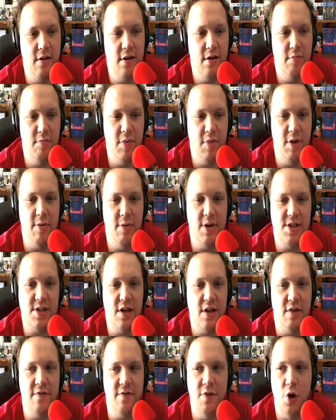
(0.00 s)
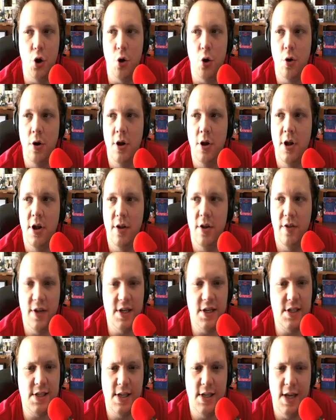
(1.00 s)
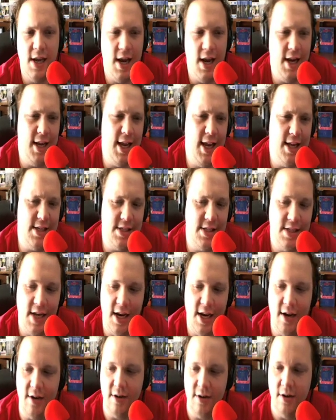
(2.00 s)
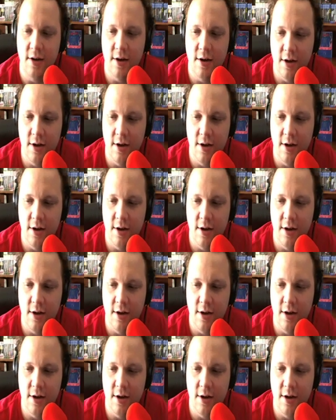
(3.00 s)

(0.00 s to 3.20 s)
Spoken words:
Me, myself, no. This, I can't stand.